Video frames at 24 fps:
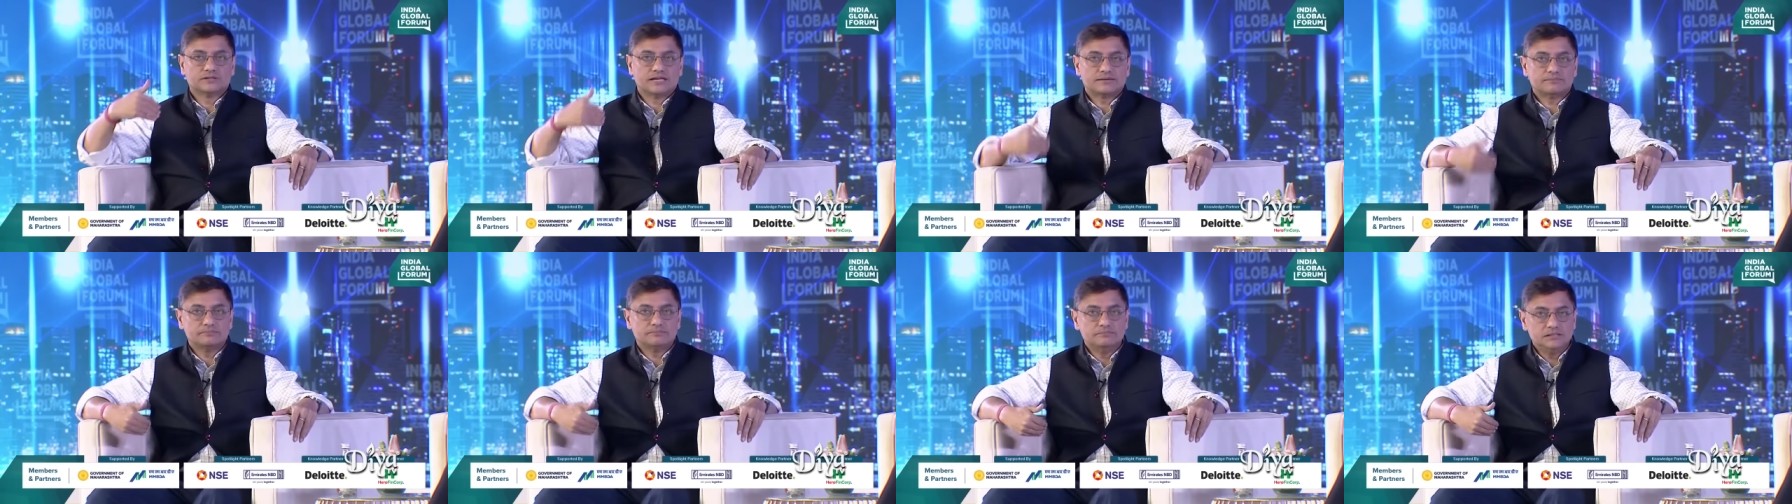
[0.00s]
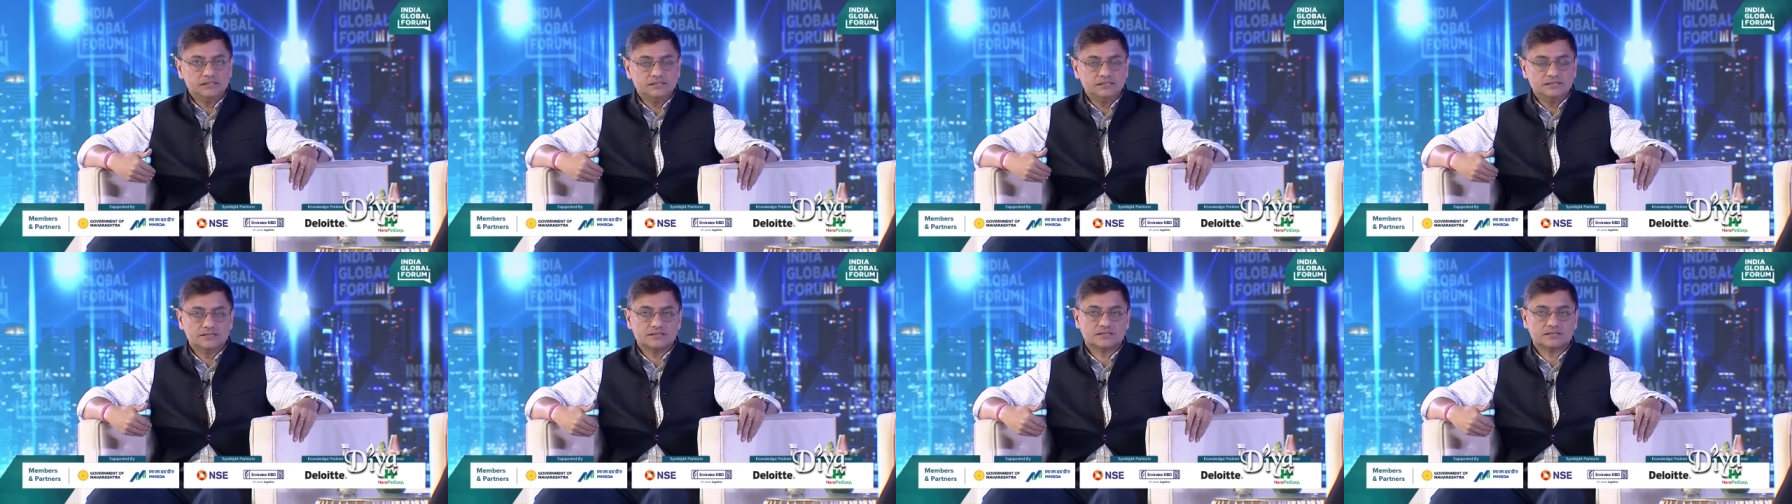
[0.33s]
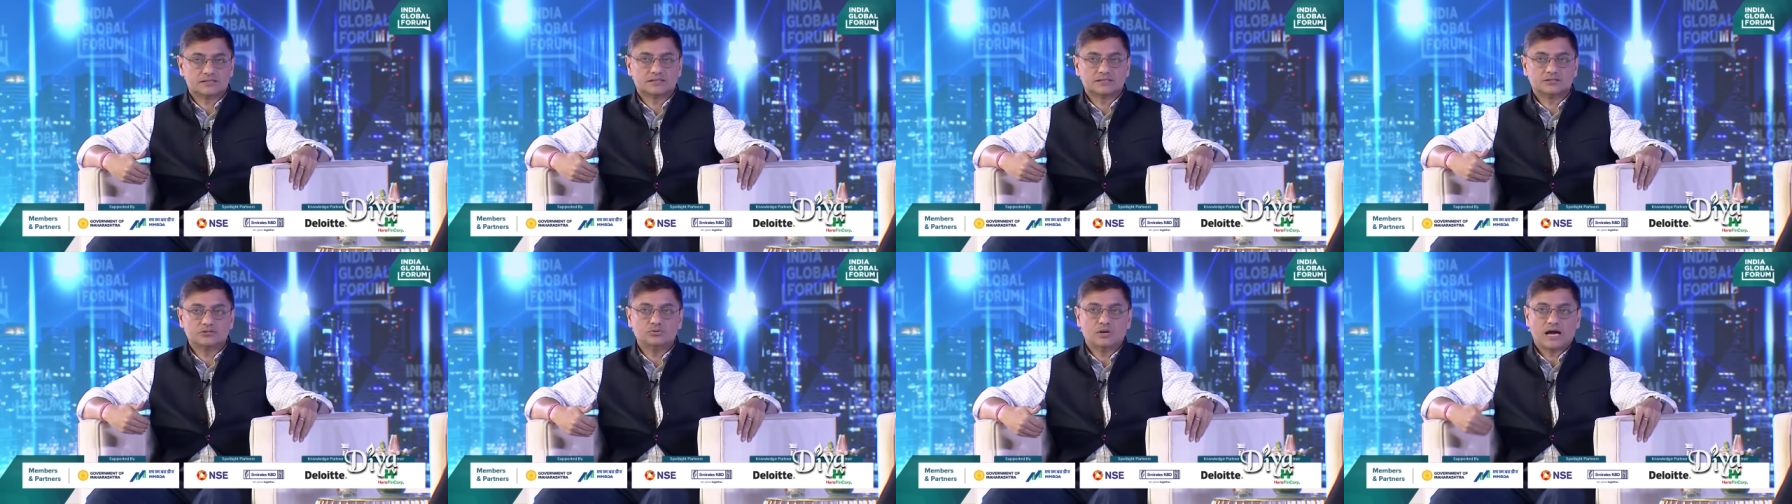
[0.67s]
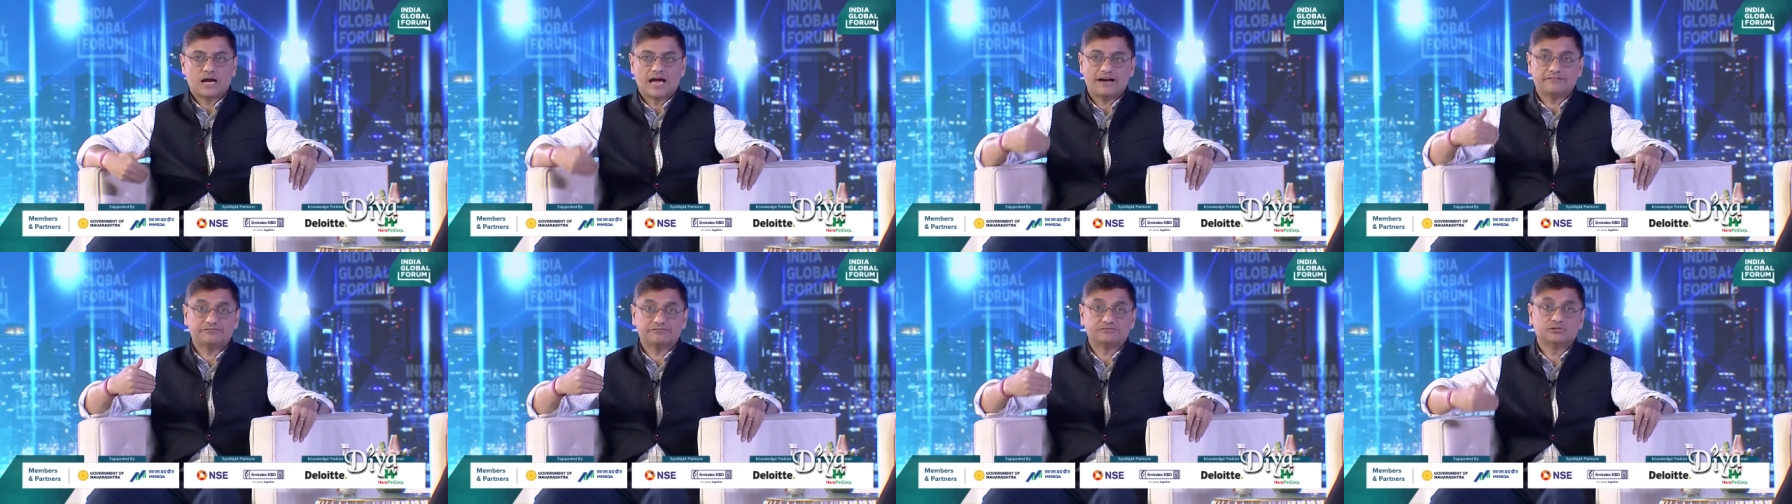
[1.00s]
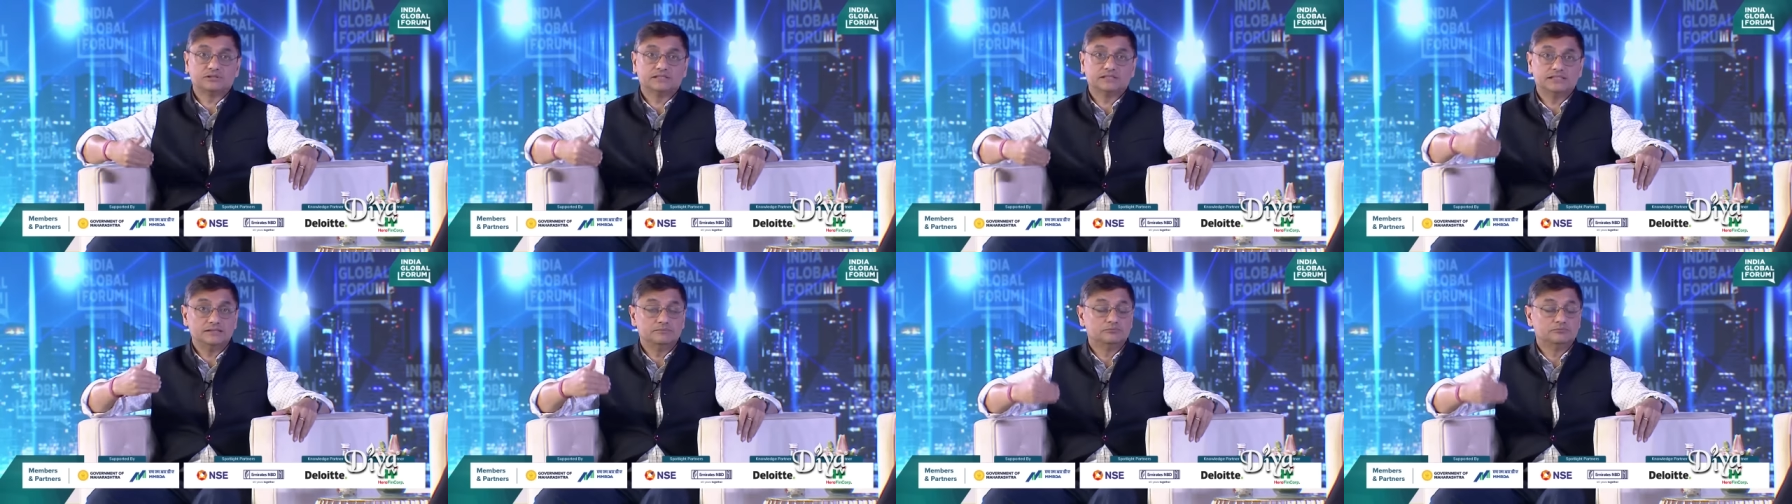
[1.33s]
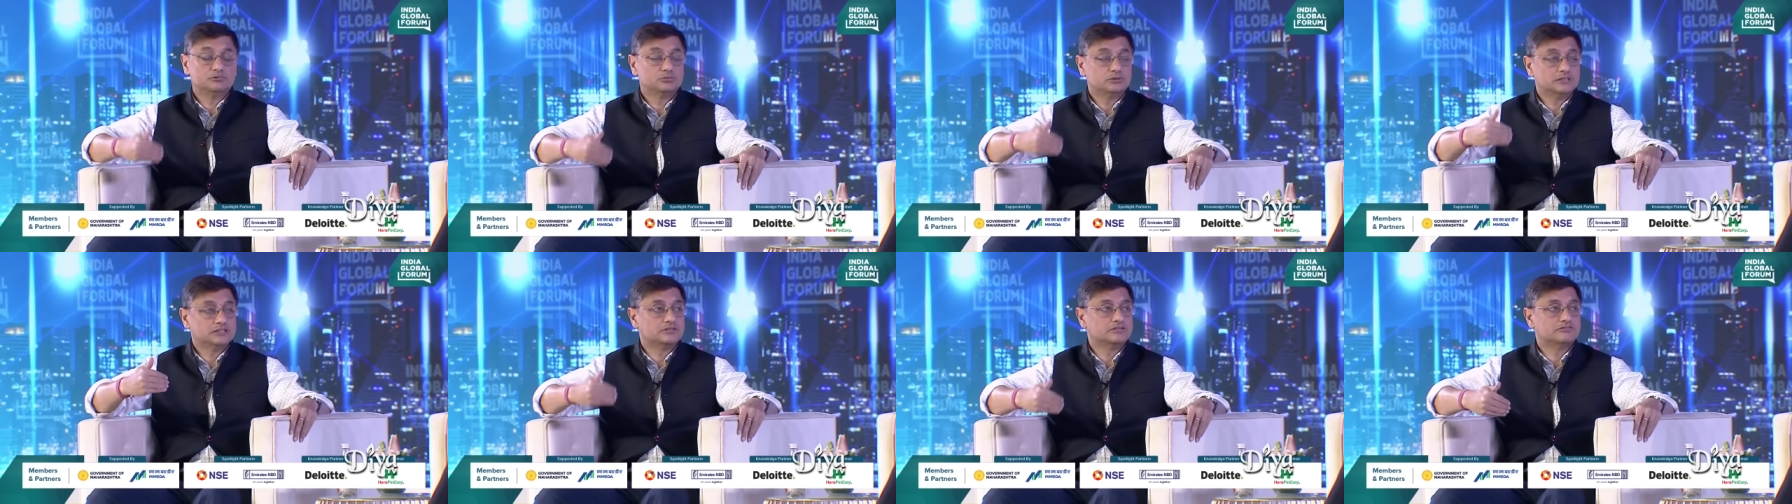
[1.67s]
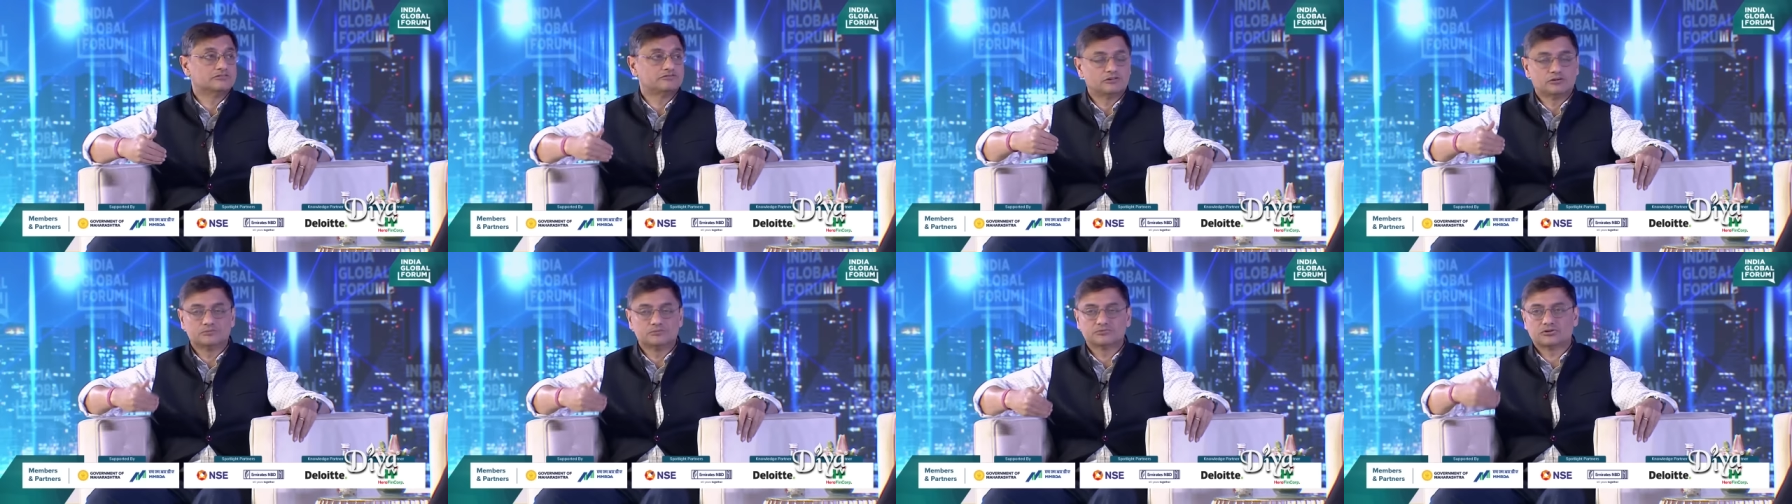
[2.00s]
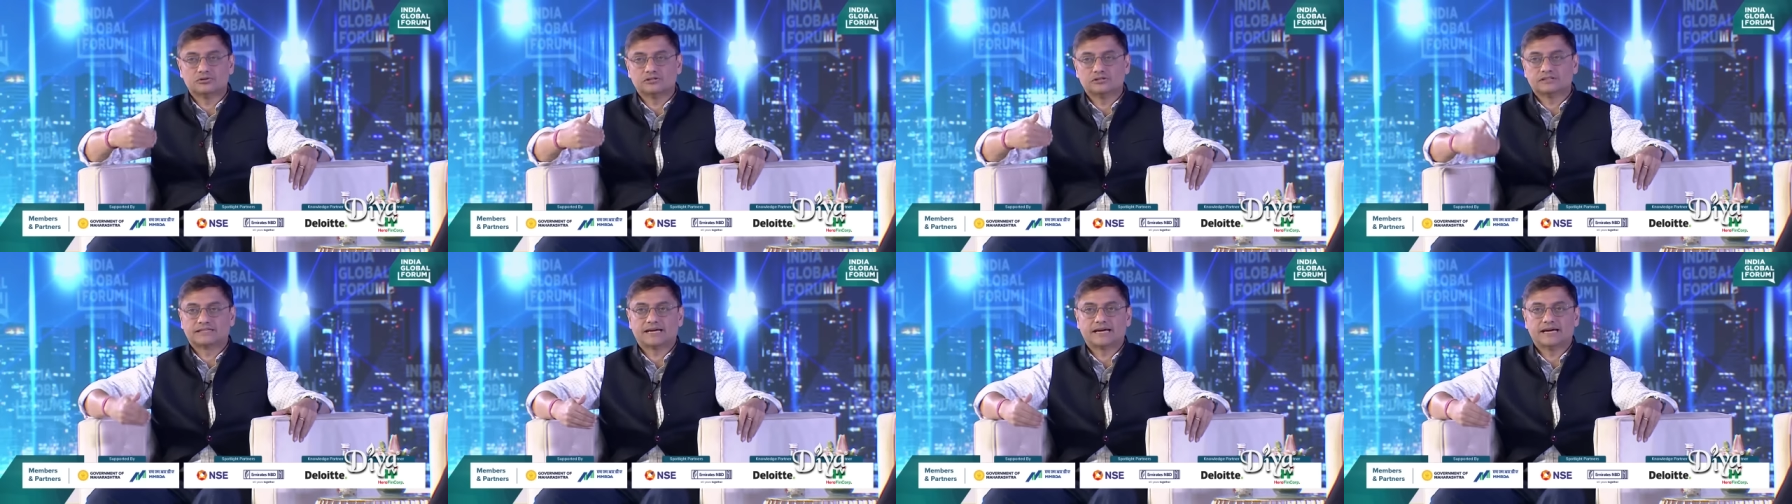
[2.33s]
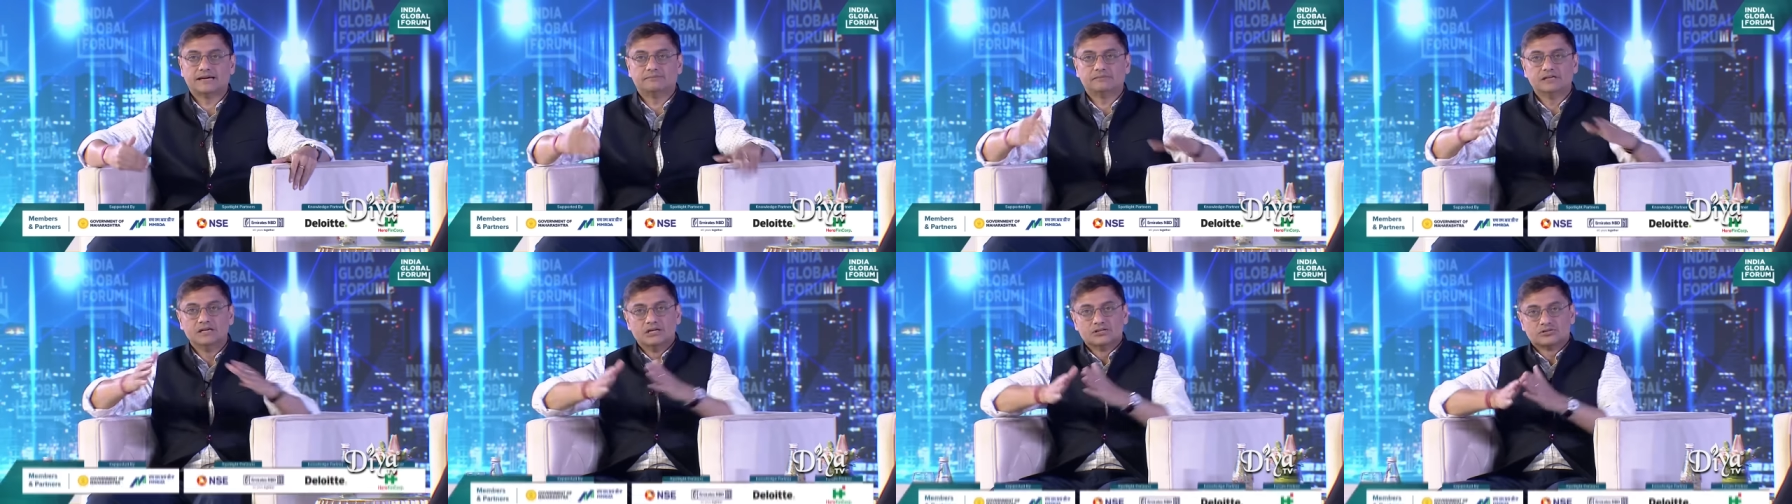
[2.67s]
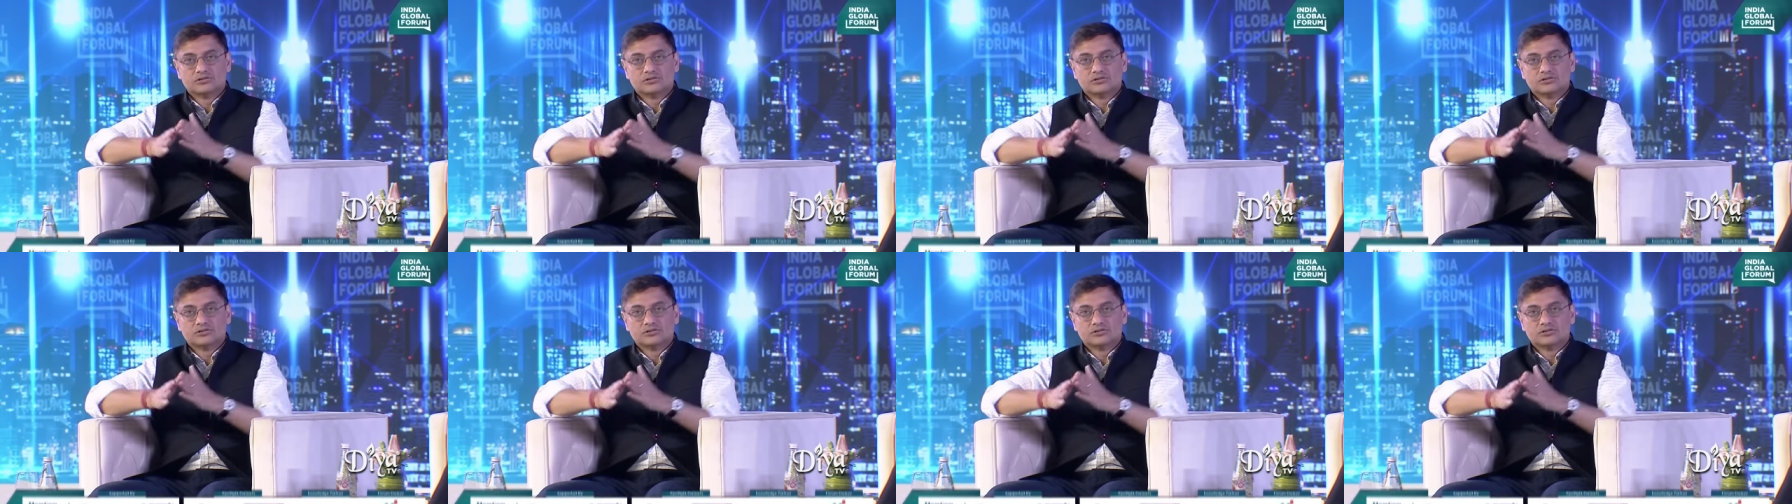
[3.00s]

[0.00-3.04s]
that means that you have to keep doing reforms all the time.